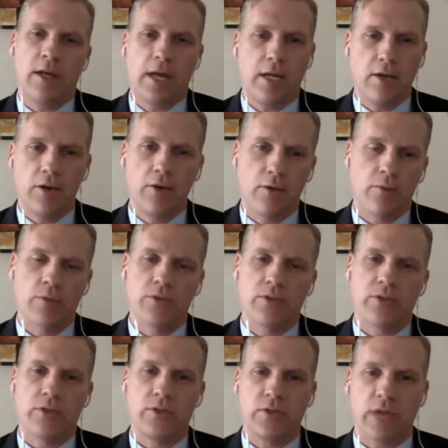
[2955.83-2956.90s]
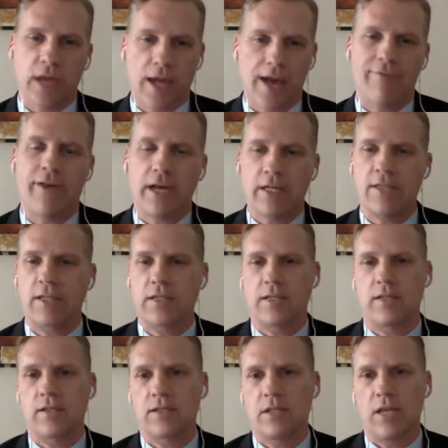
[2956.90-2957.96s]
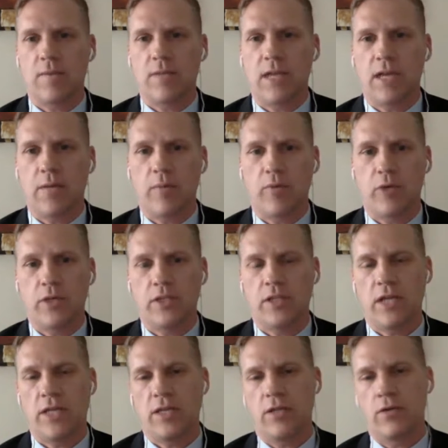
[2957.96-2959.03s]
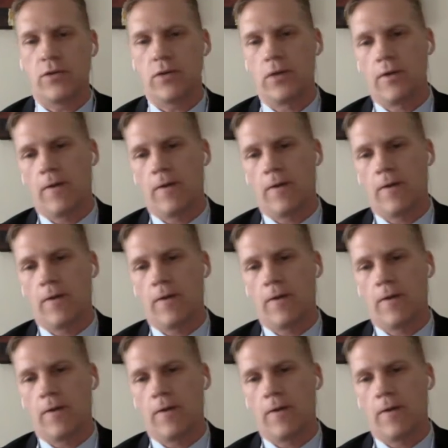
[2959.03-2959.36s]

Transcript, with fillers: I know the results. I have access to the same data points they do.